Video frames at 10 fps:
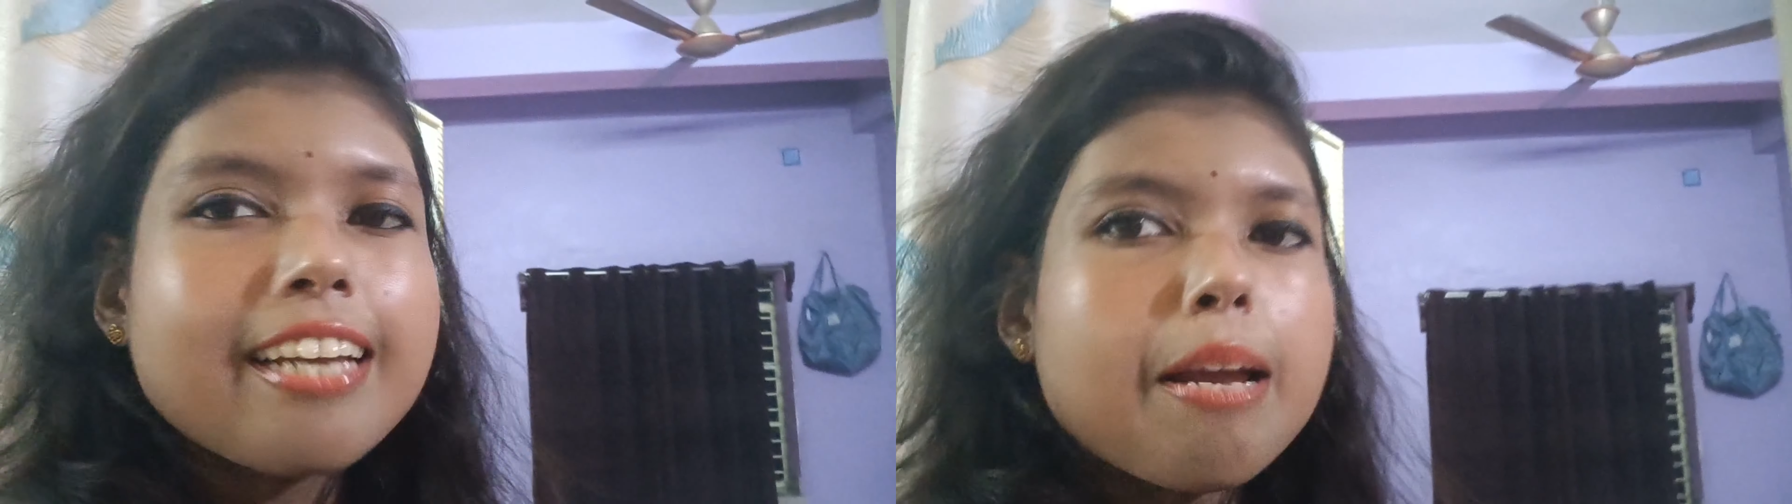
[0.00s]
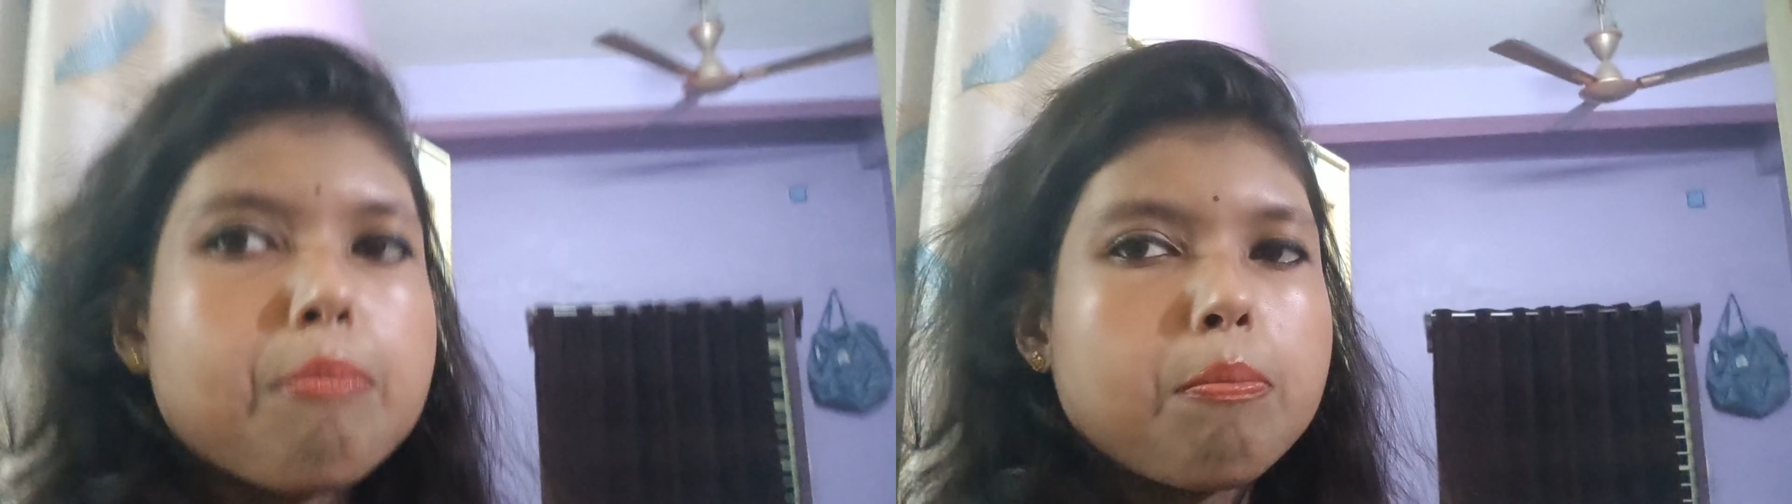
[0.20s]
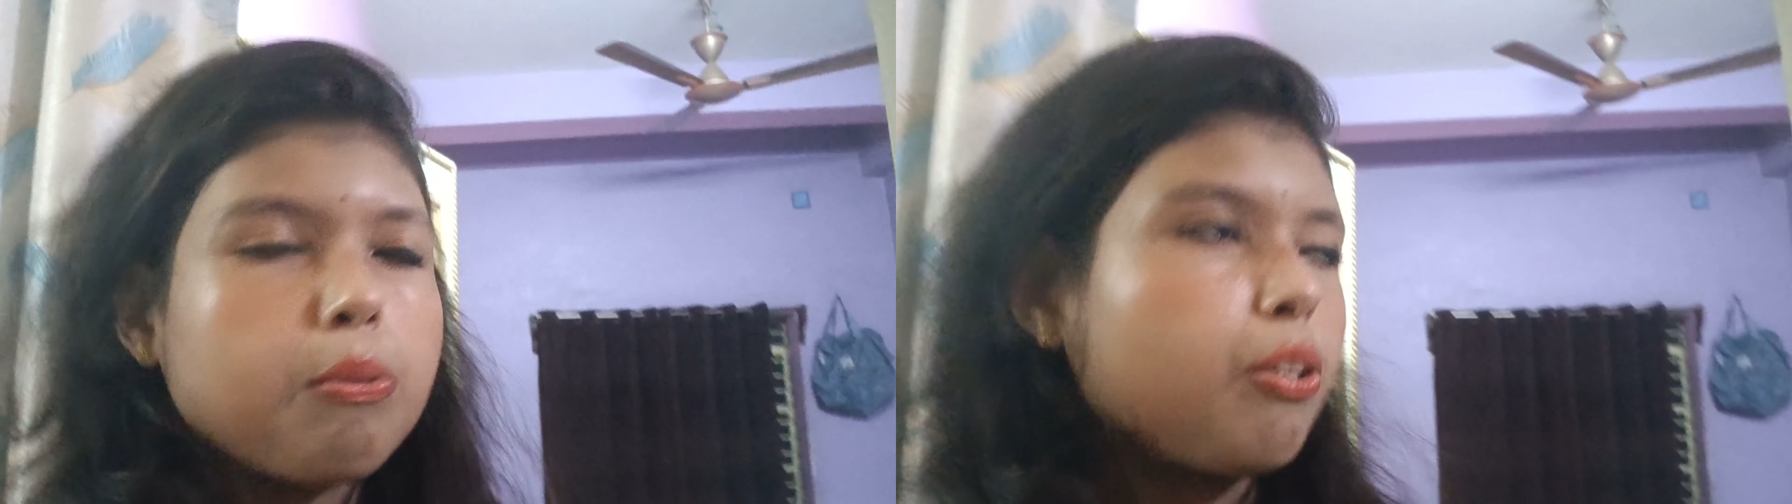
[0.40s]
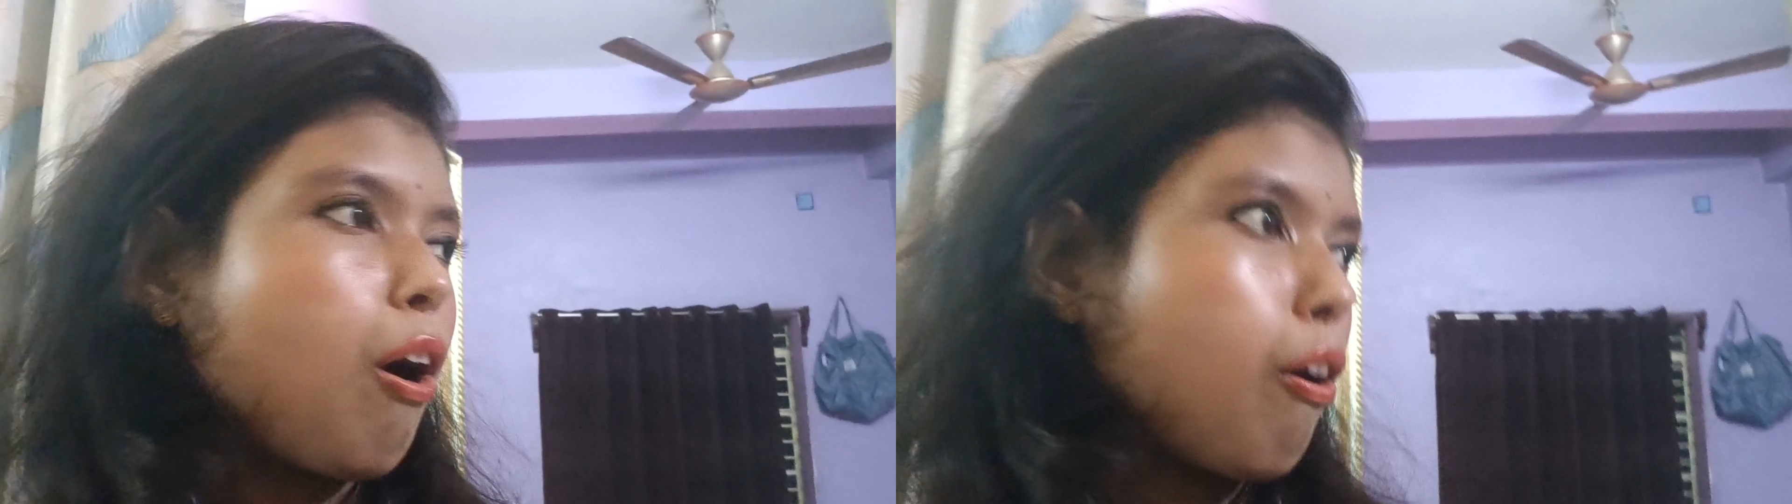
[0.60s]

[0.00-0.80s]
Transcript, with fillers: capable